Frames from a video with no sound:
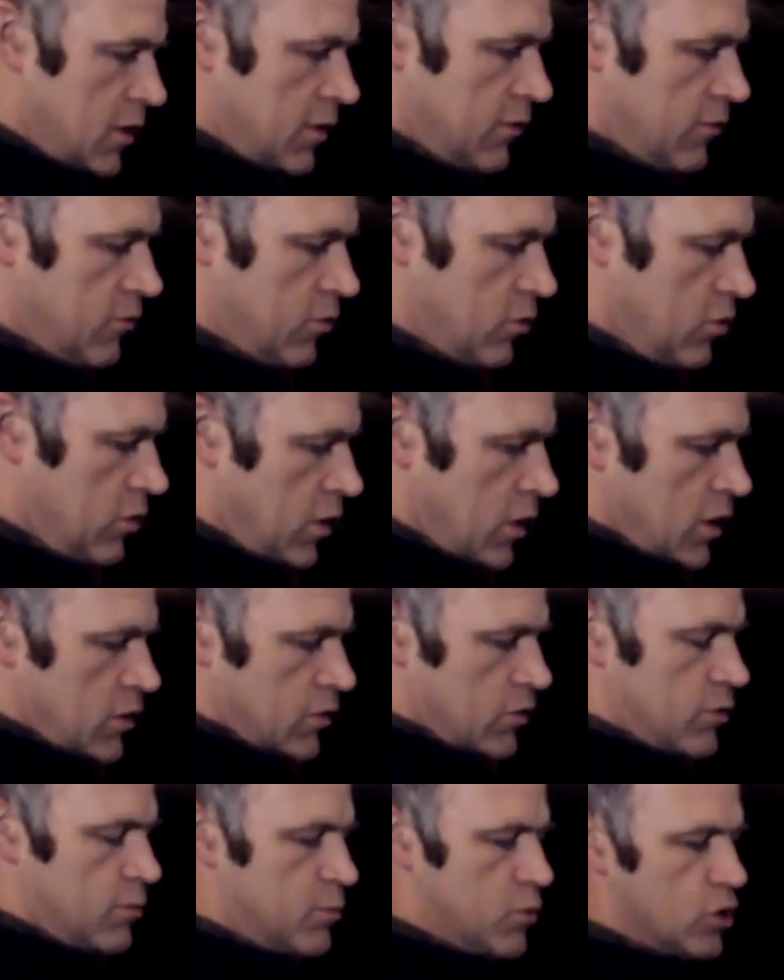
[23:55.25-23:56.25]
So
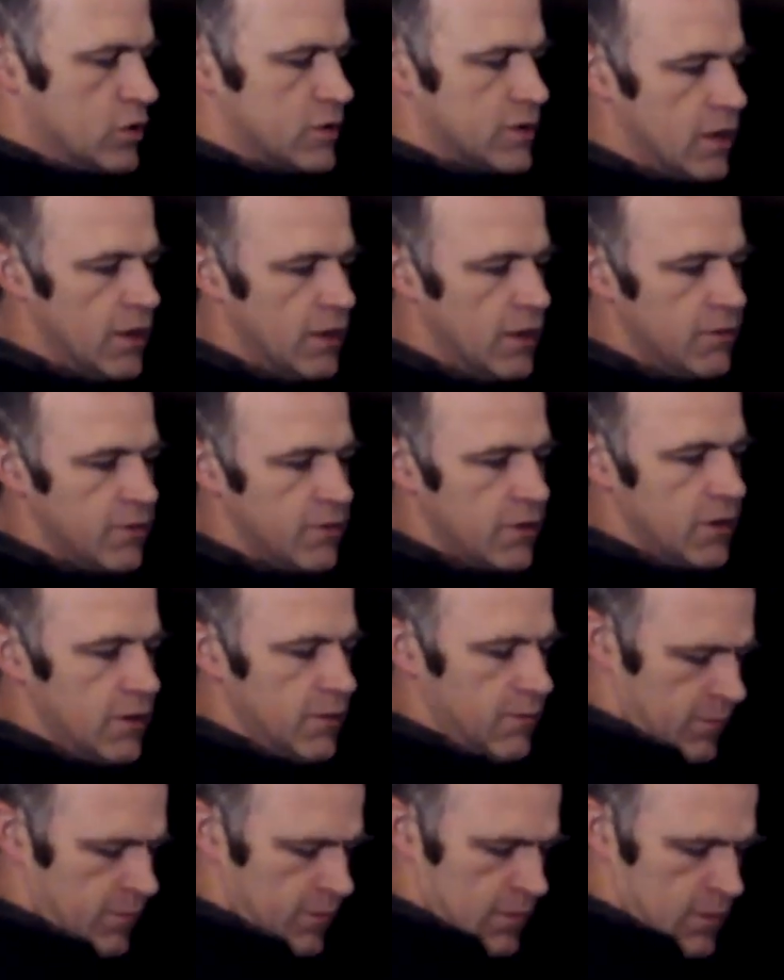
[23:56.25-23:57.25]
the most easy,
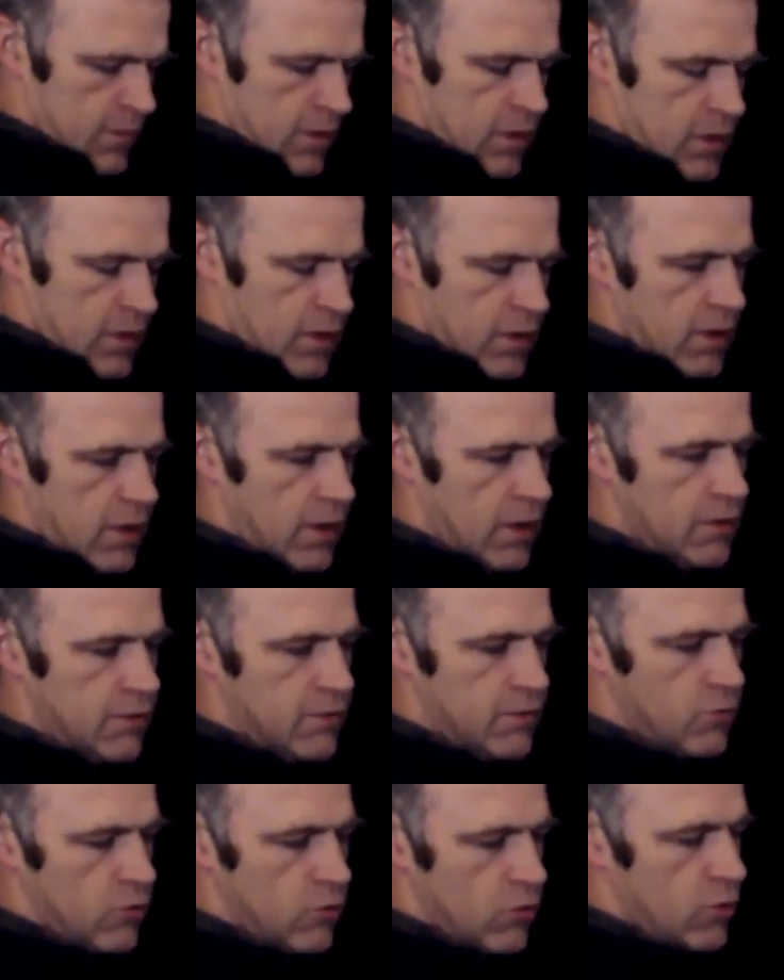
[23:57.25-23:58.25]

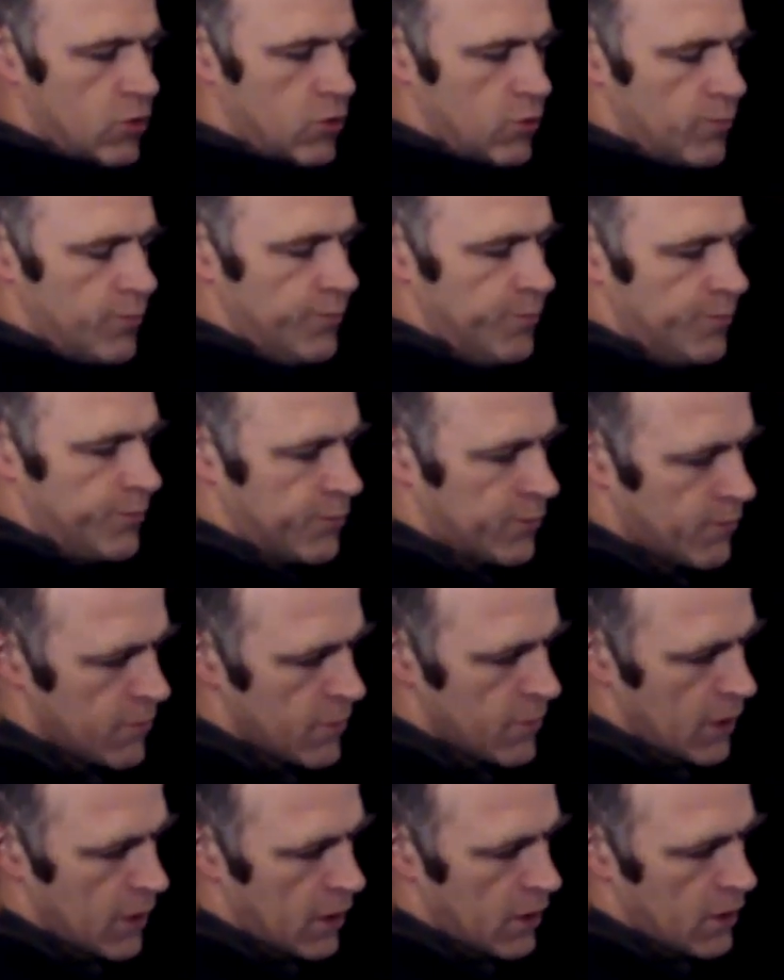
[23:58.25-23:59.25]
it's to,
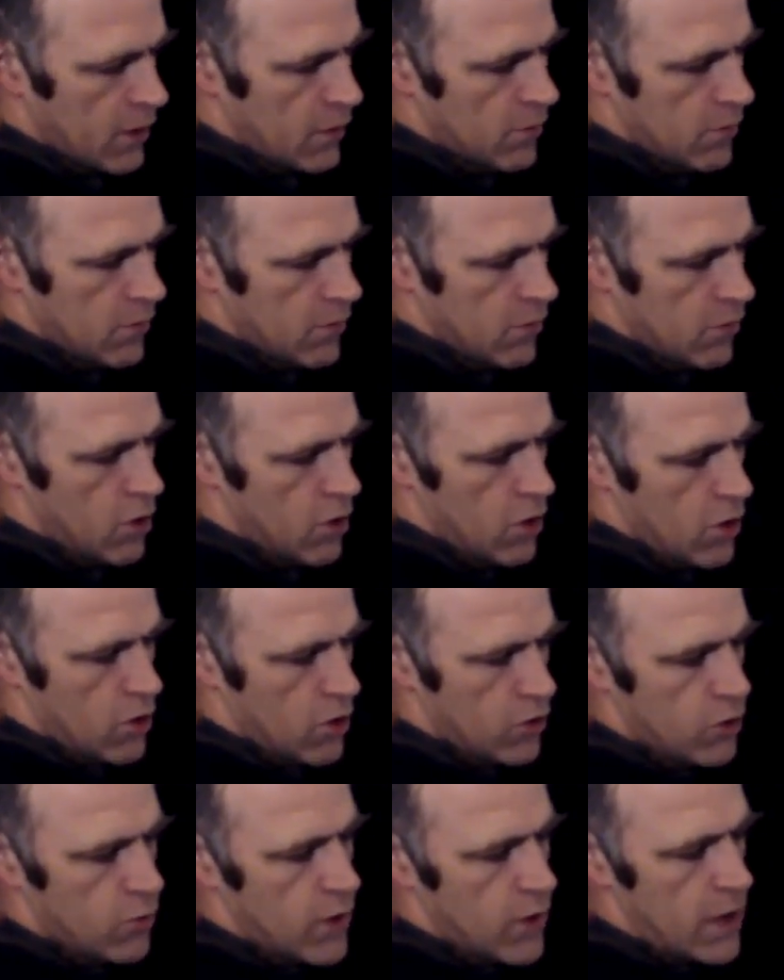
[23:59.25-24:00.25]
or
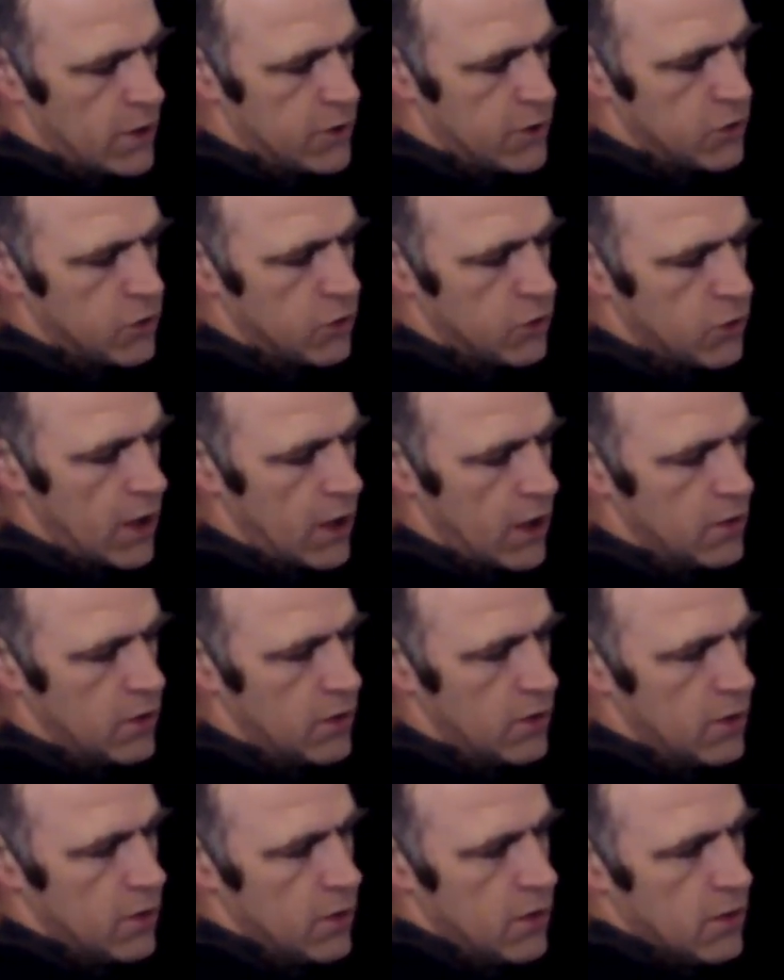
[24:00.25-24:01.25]
otherwise you
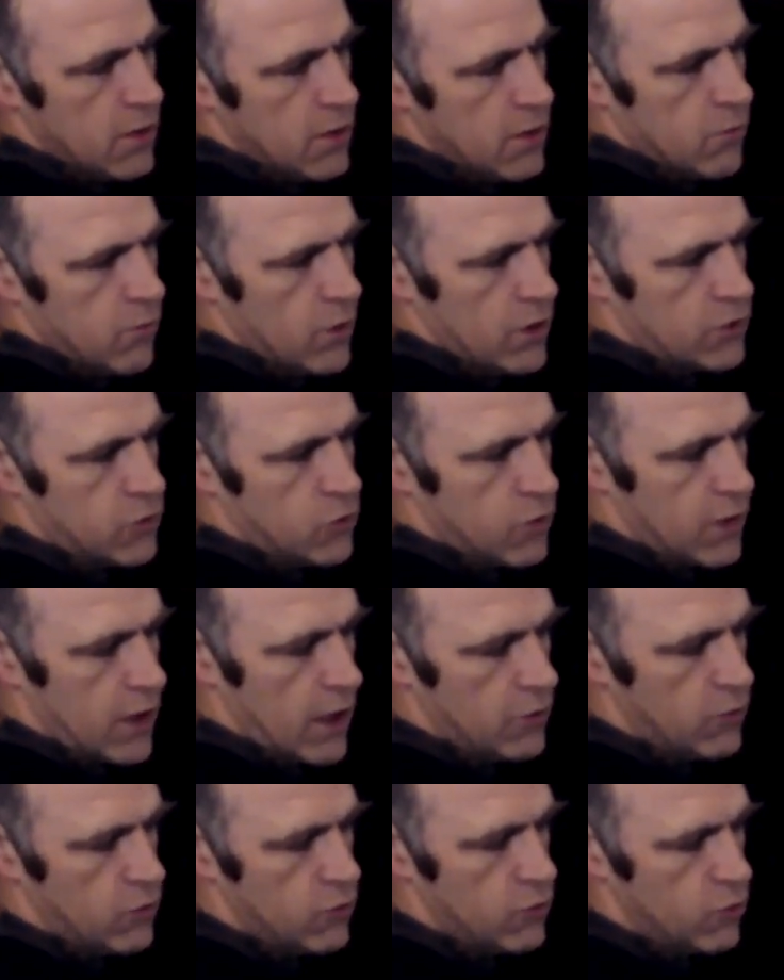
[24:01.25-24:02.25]
can, what you
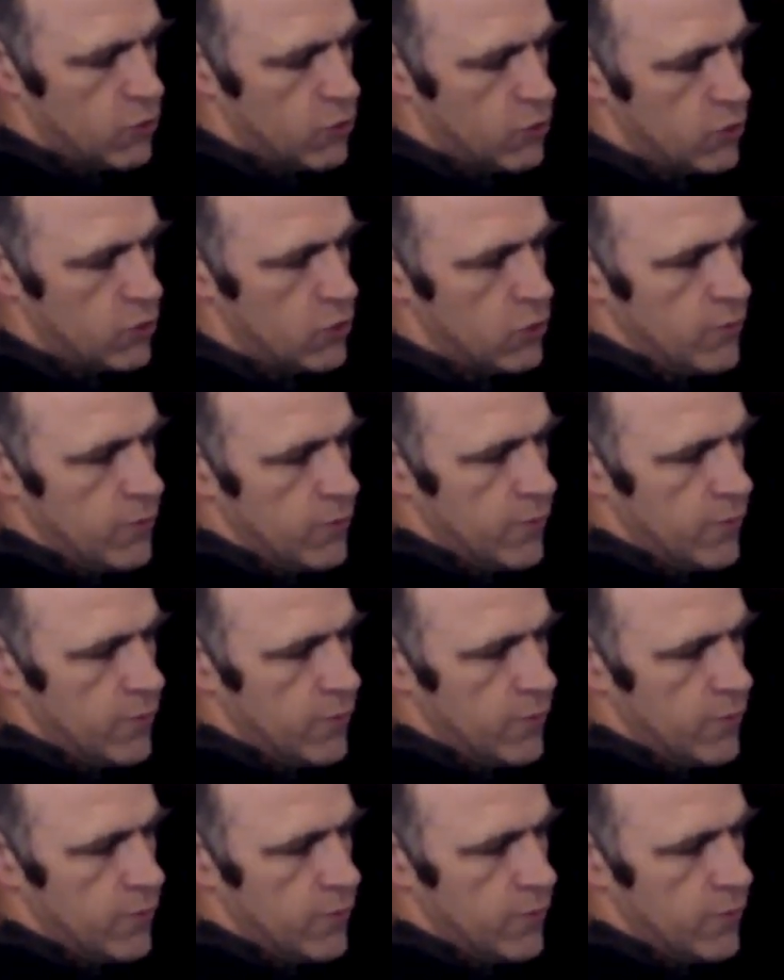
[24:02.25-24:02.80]
can do too,